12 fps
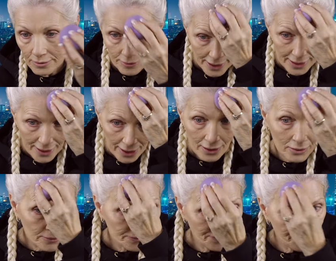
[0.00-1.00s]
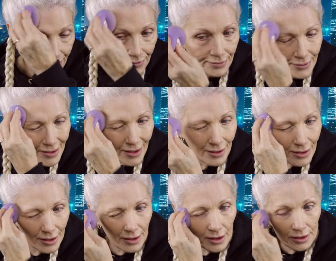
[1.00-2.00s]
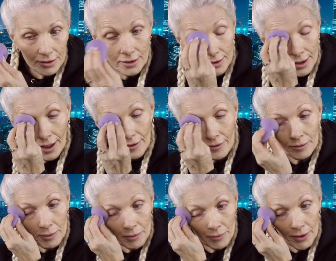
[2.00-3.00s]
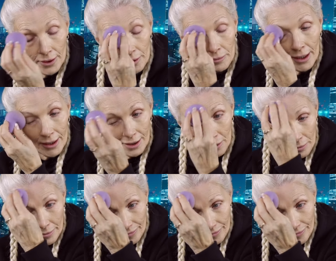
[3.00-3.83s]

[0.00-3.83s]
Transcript: right now. Since I haven't been wearing makeup,